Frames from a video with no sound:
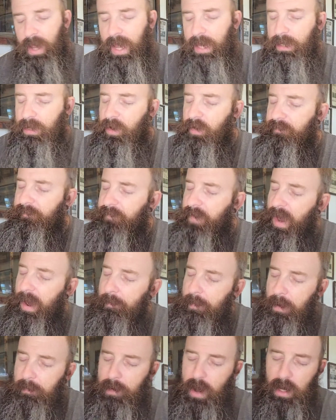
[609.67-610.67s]
had to go find
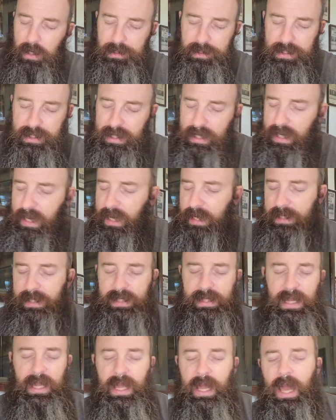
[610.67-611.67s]
my muggles again and
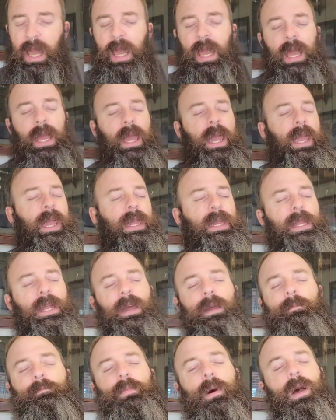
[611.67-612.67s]
see, hey, can
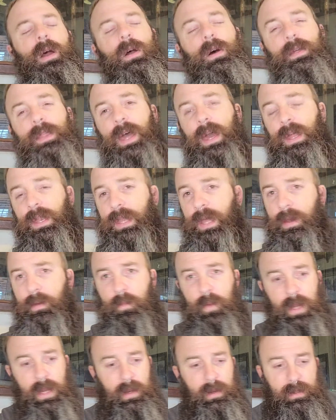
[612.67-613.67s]
I borrow that
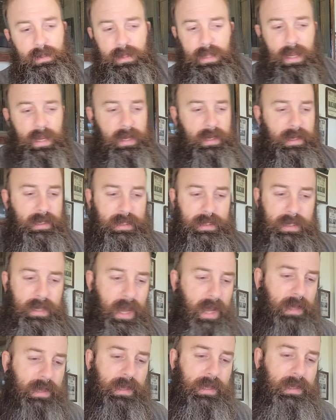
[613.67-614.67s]
weird thing that's
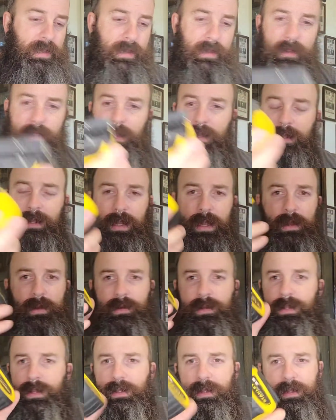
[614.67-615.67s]
got the
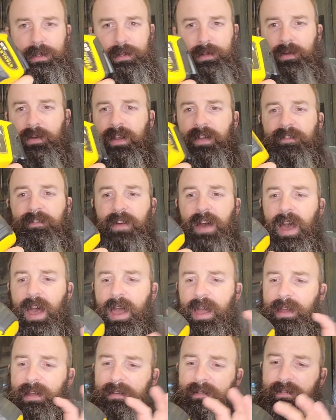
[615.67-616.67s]
deals and the
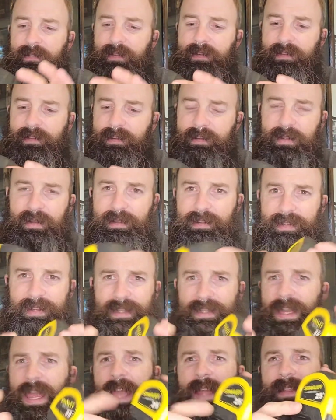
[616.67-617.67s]
25 and the
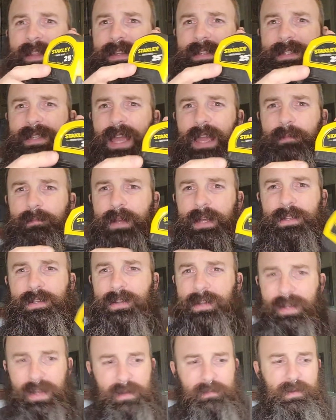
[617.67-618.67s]
Stanley's tape measure?
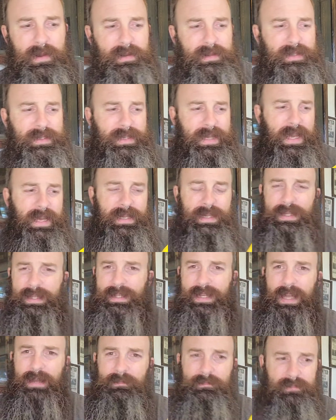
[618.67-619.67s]
Can I borrow Stanley's
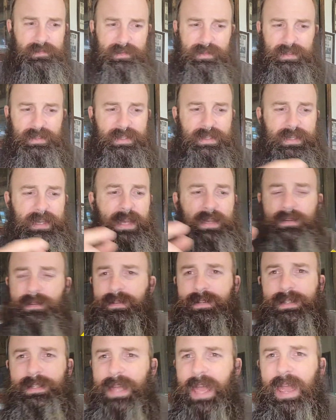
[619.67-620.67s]
tape center
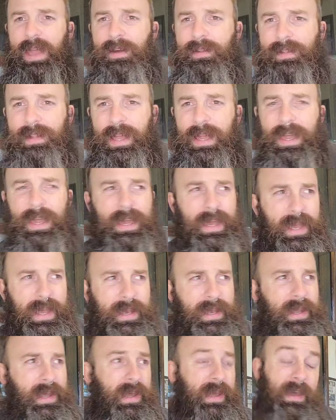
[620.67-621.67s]
scale thing
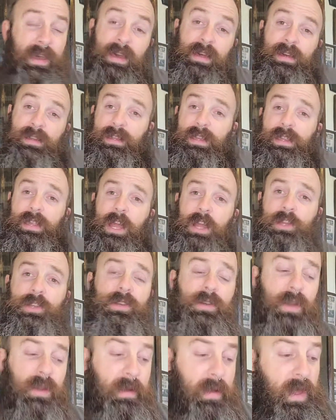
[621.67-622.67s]
again? I said, yeah,
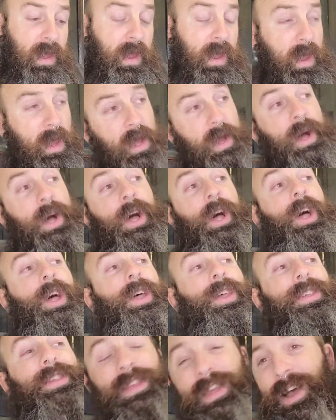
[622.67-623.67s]
sure.
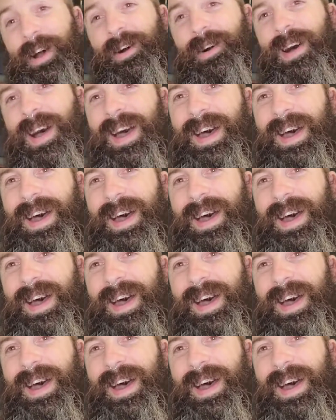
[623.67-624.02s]
So